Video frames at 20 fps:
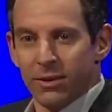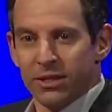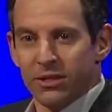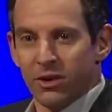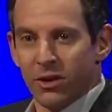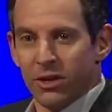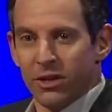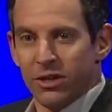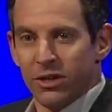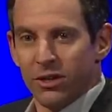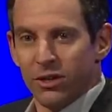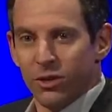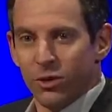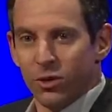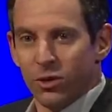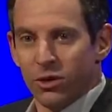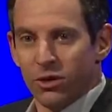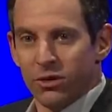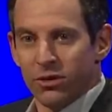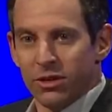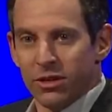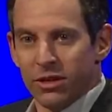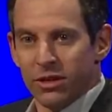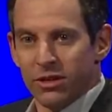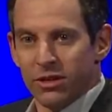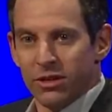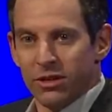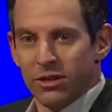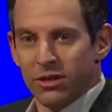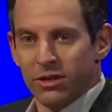I mean, it's all you, your,
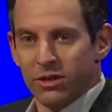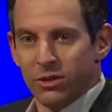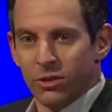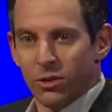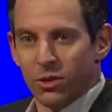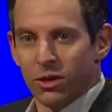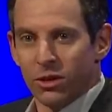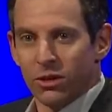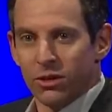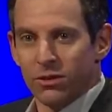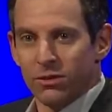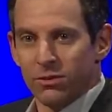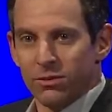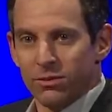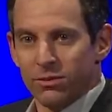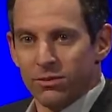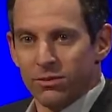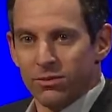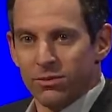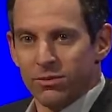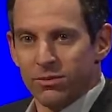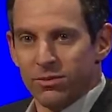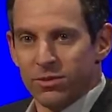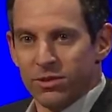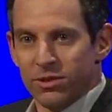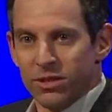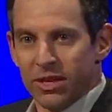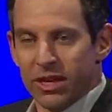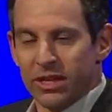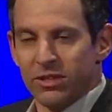the, your
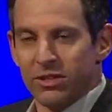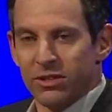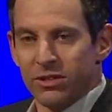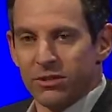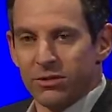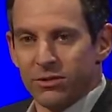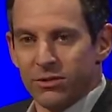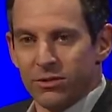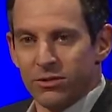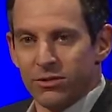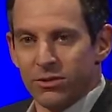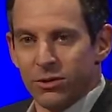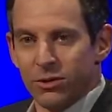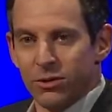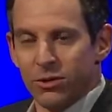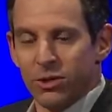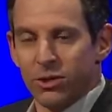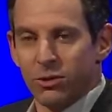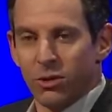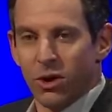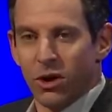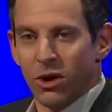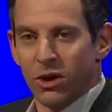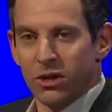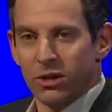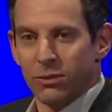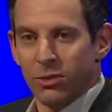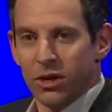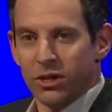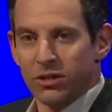sense of who you
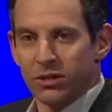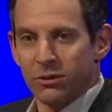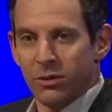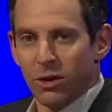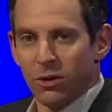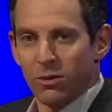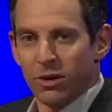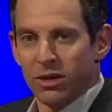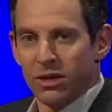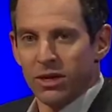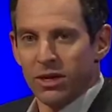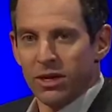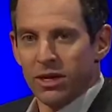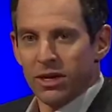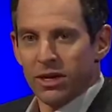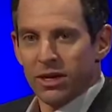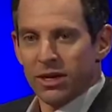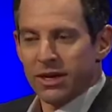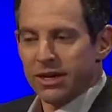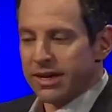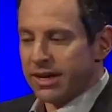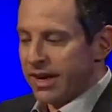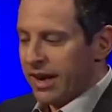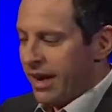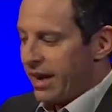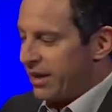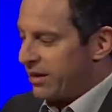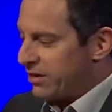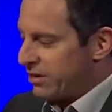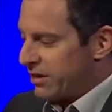are in the present moment
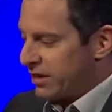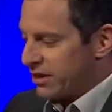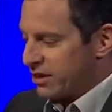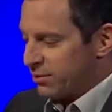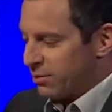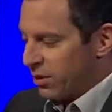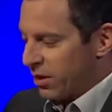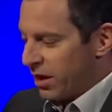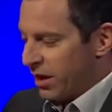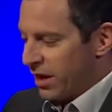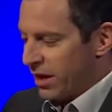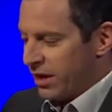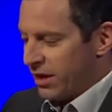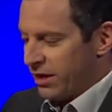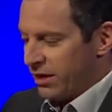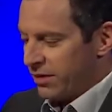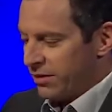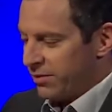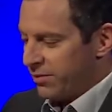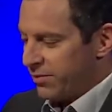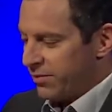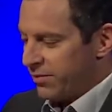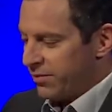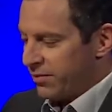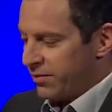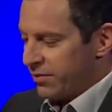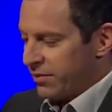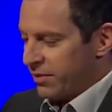can't explain